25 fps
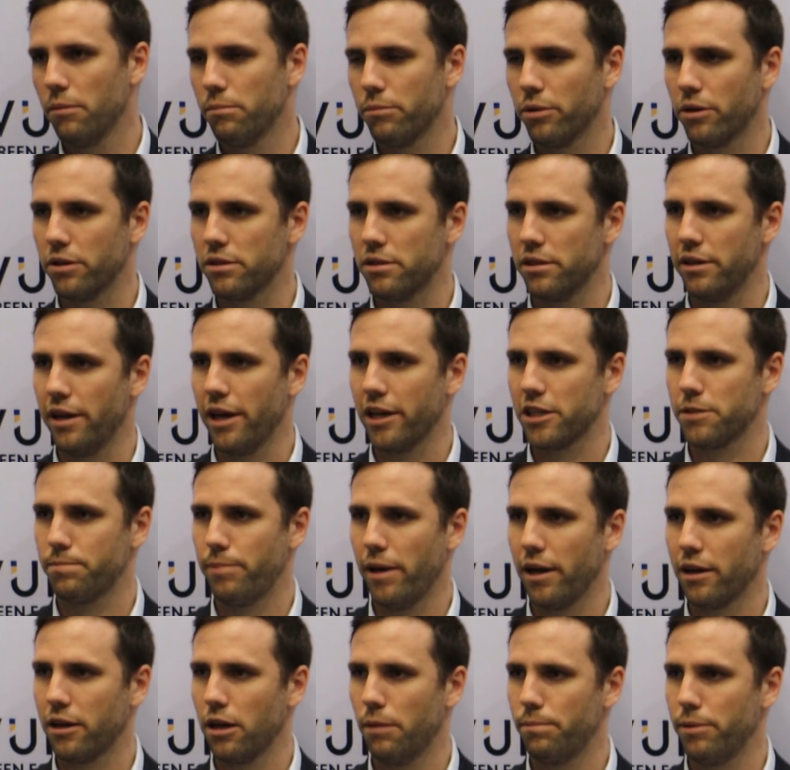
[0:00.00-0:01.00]
because the next
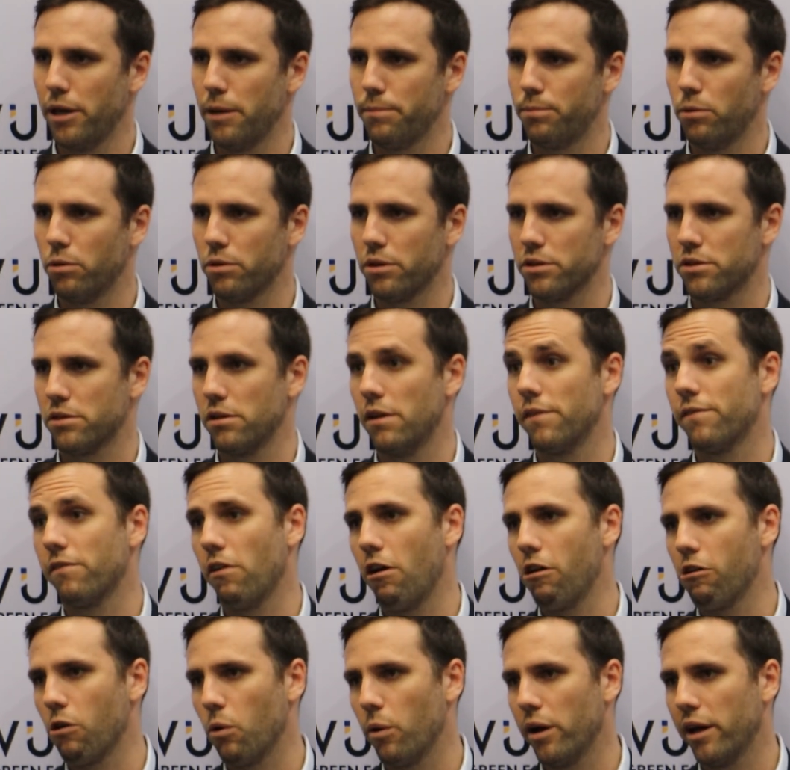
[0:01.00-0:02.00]
backup airport is so
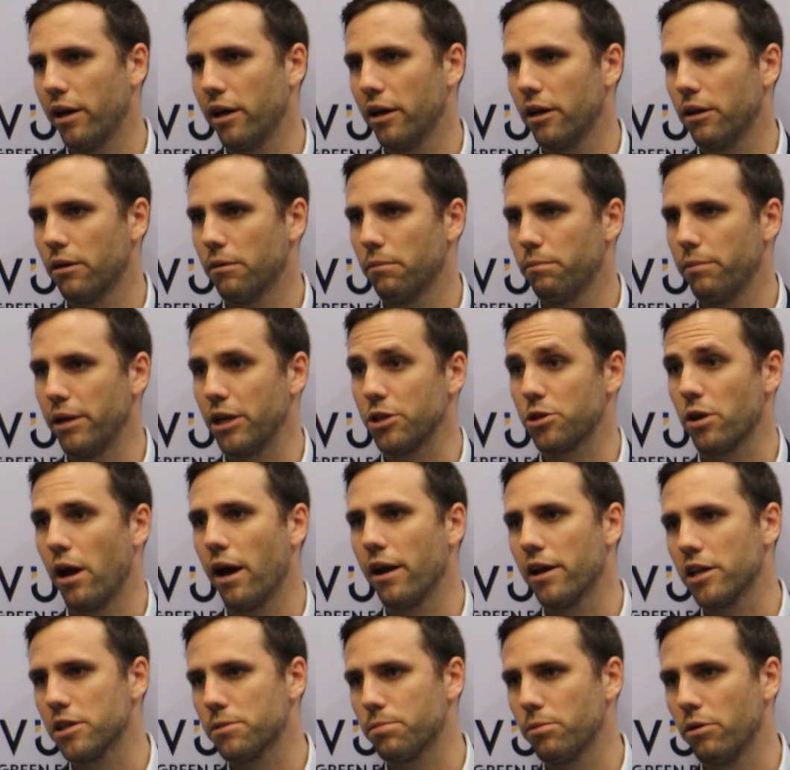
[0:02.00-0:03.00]
far away, being
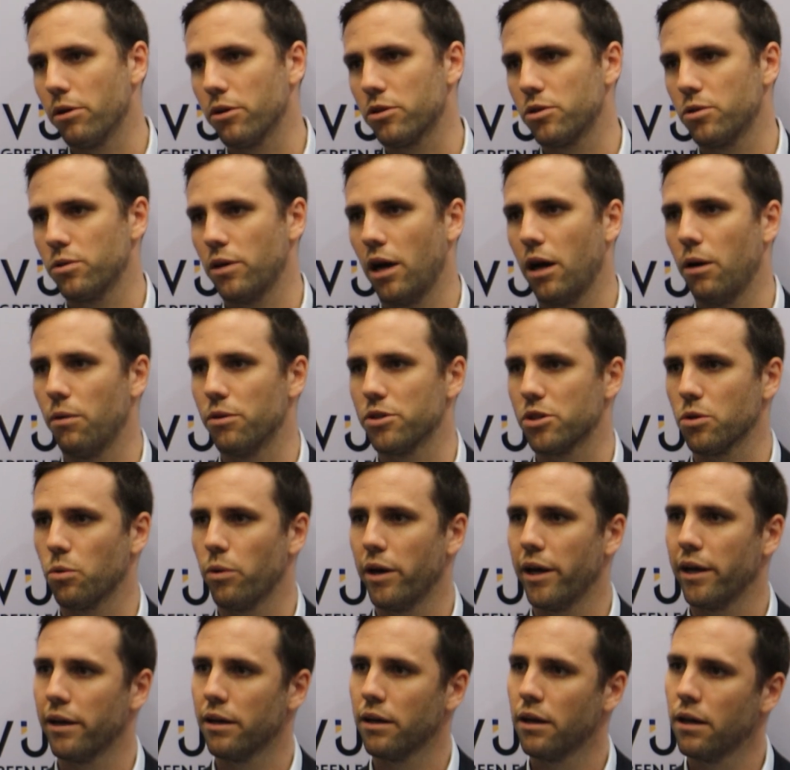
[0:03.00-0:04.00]
Johannesburg 2 hours
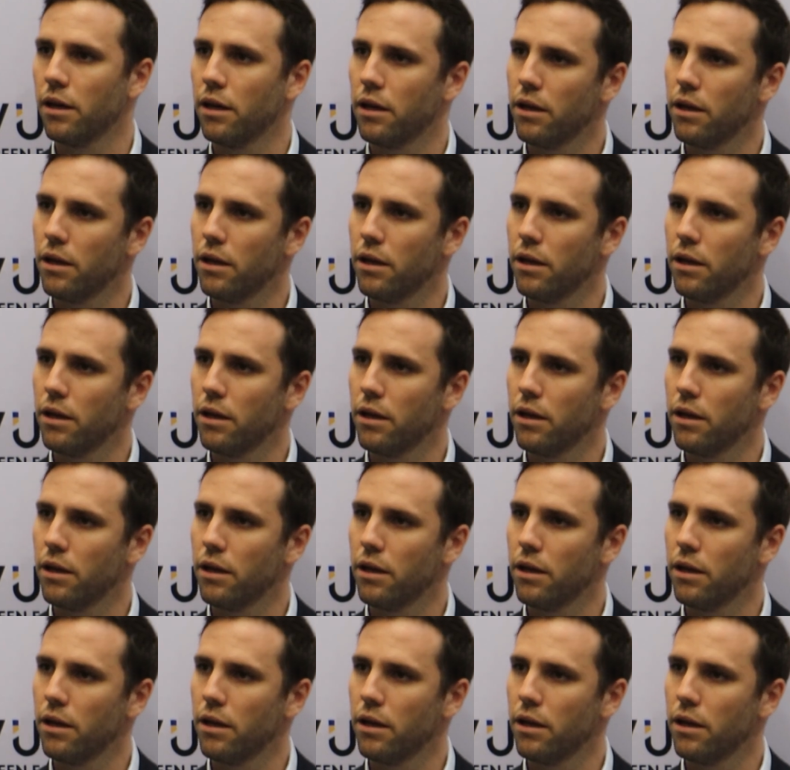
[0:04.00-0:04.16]
away.